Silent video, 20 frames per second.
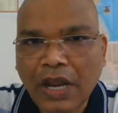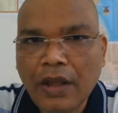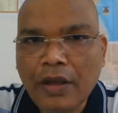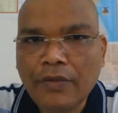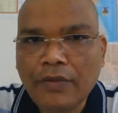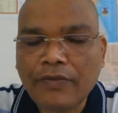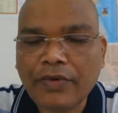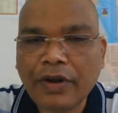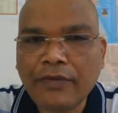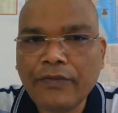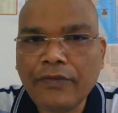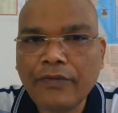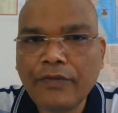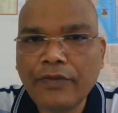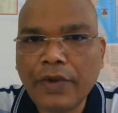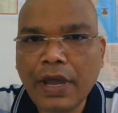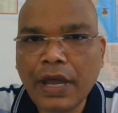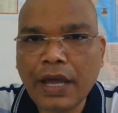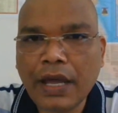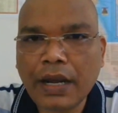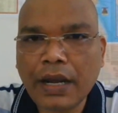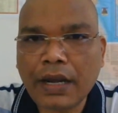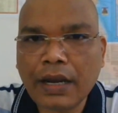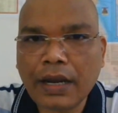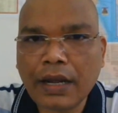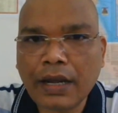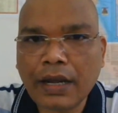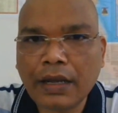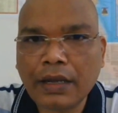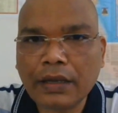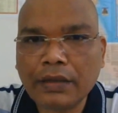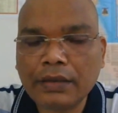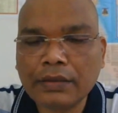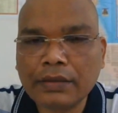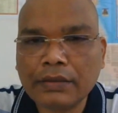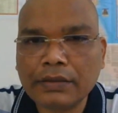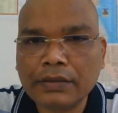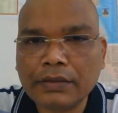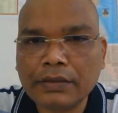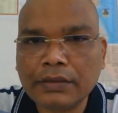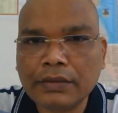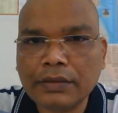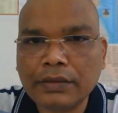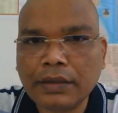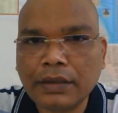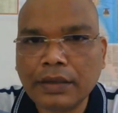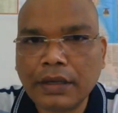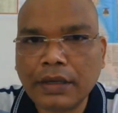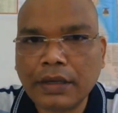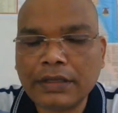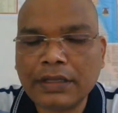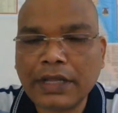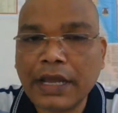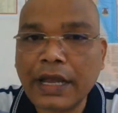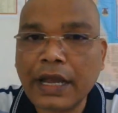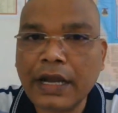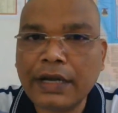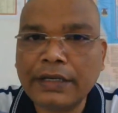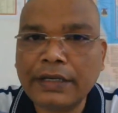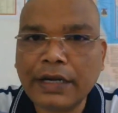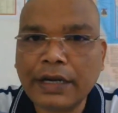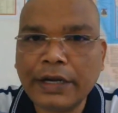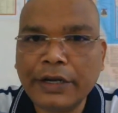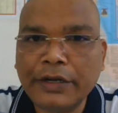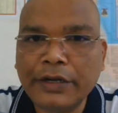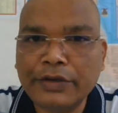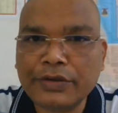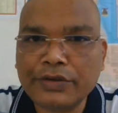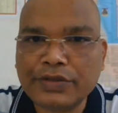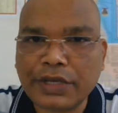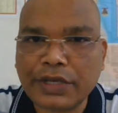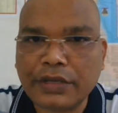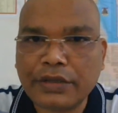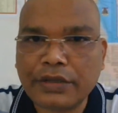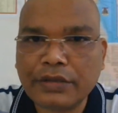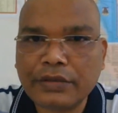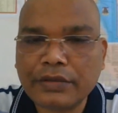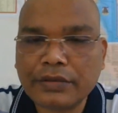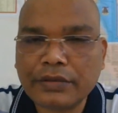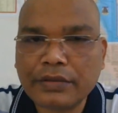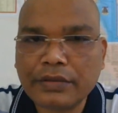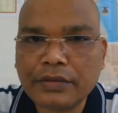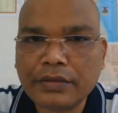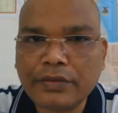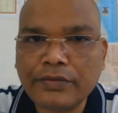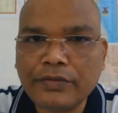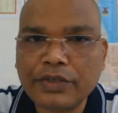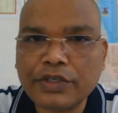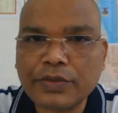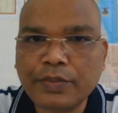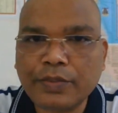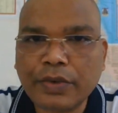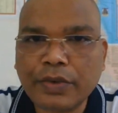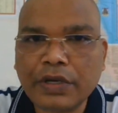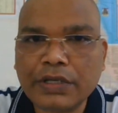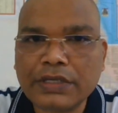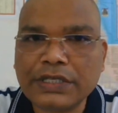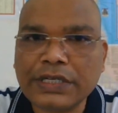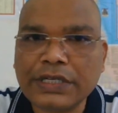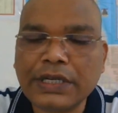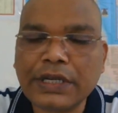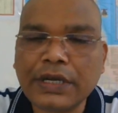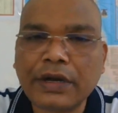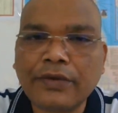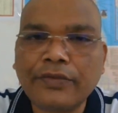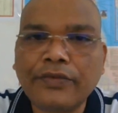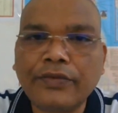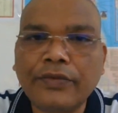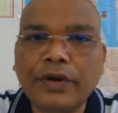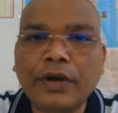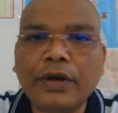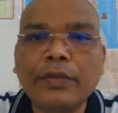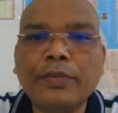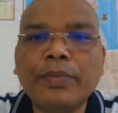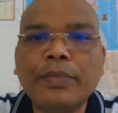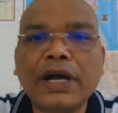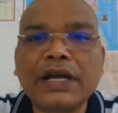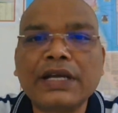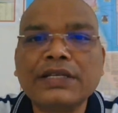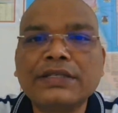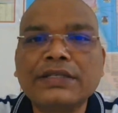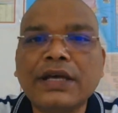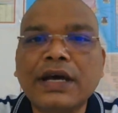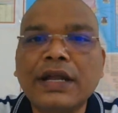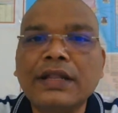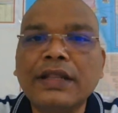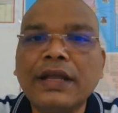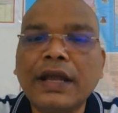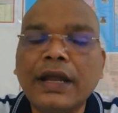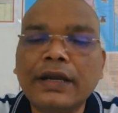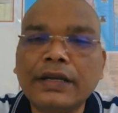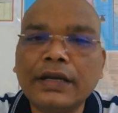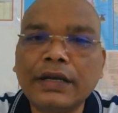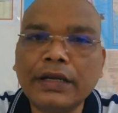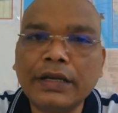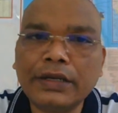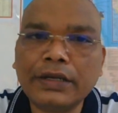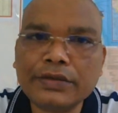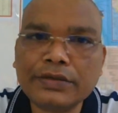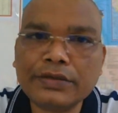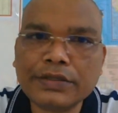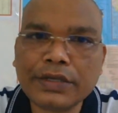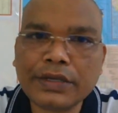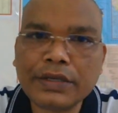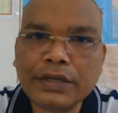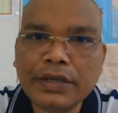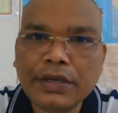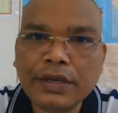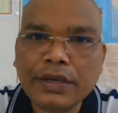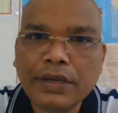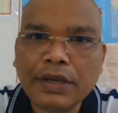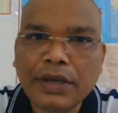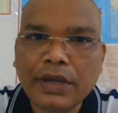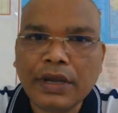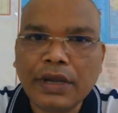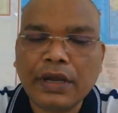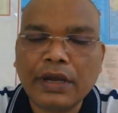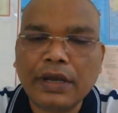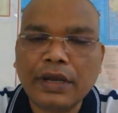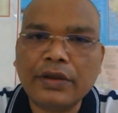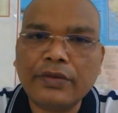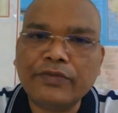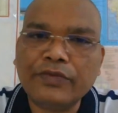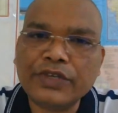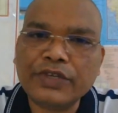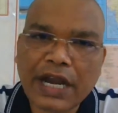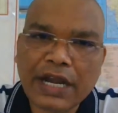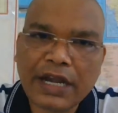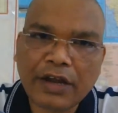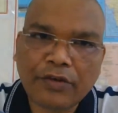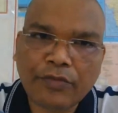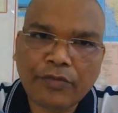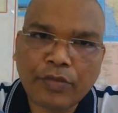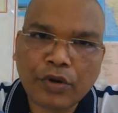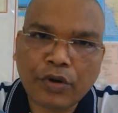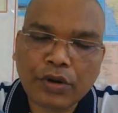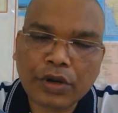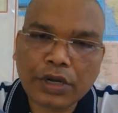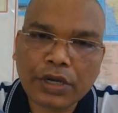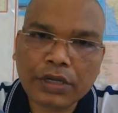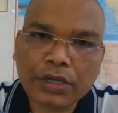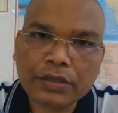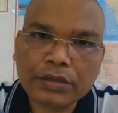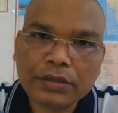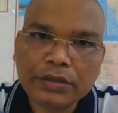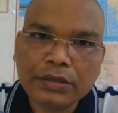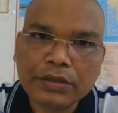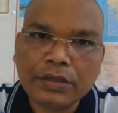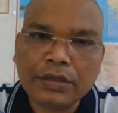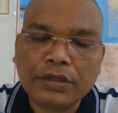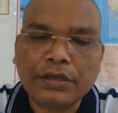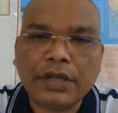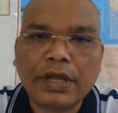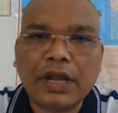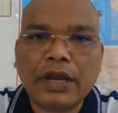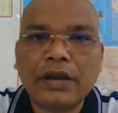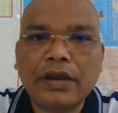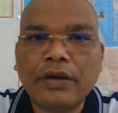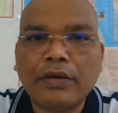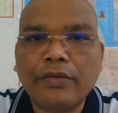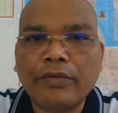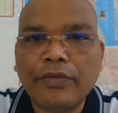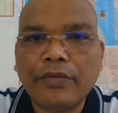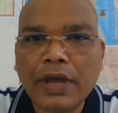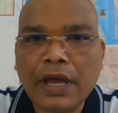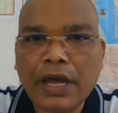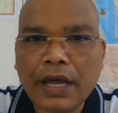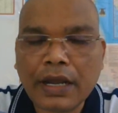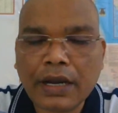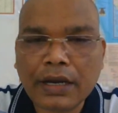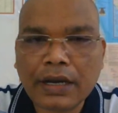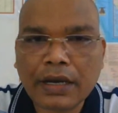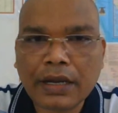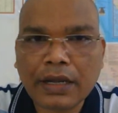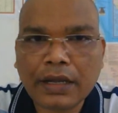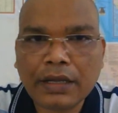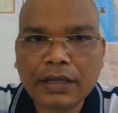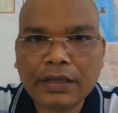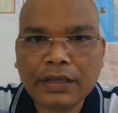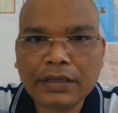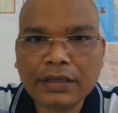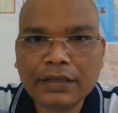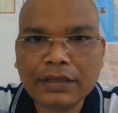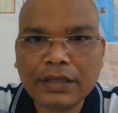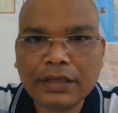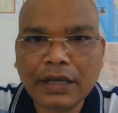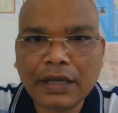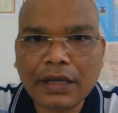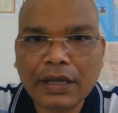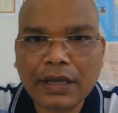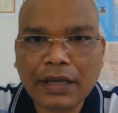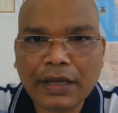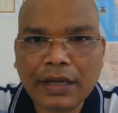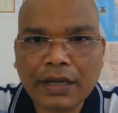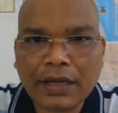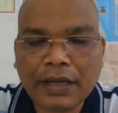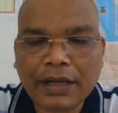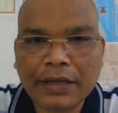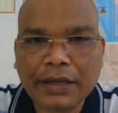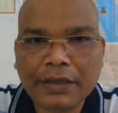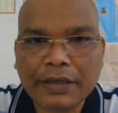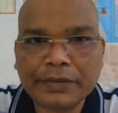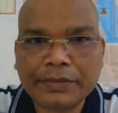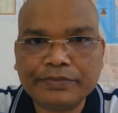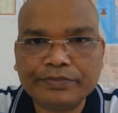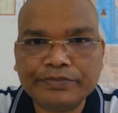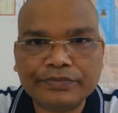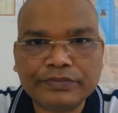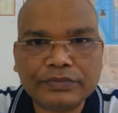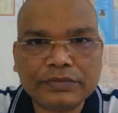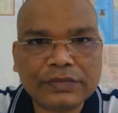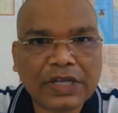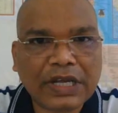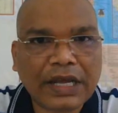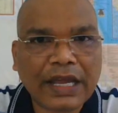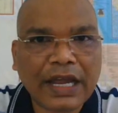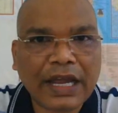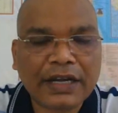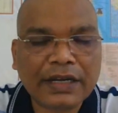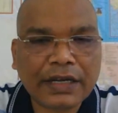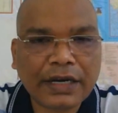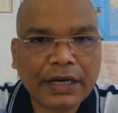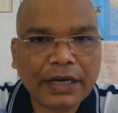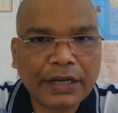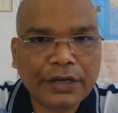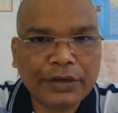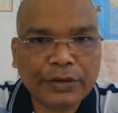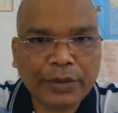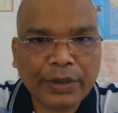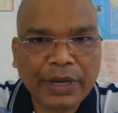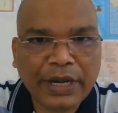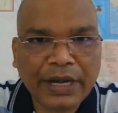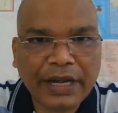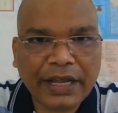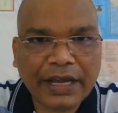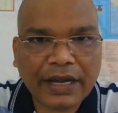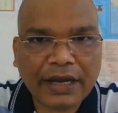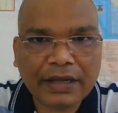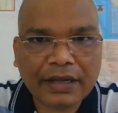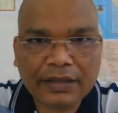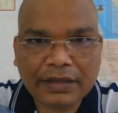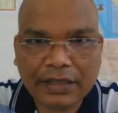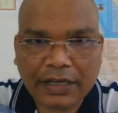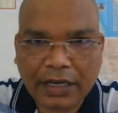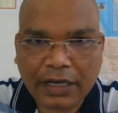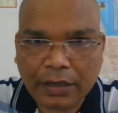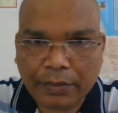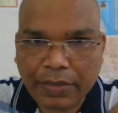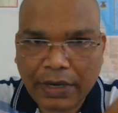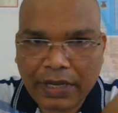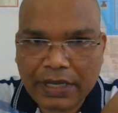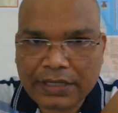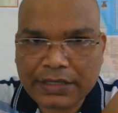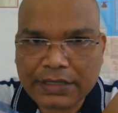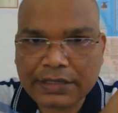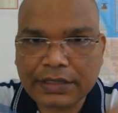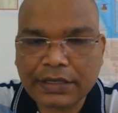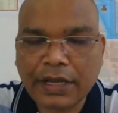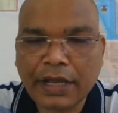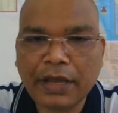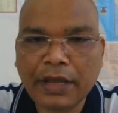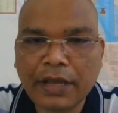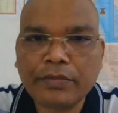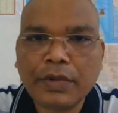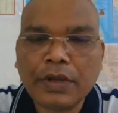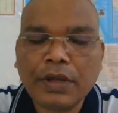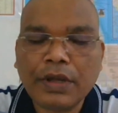from where they entered into sea, which city of Pakistan they entered into sea, in which kind of boat, then where they entered into India, that place name,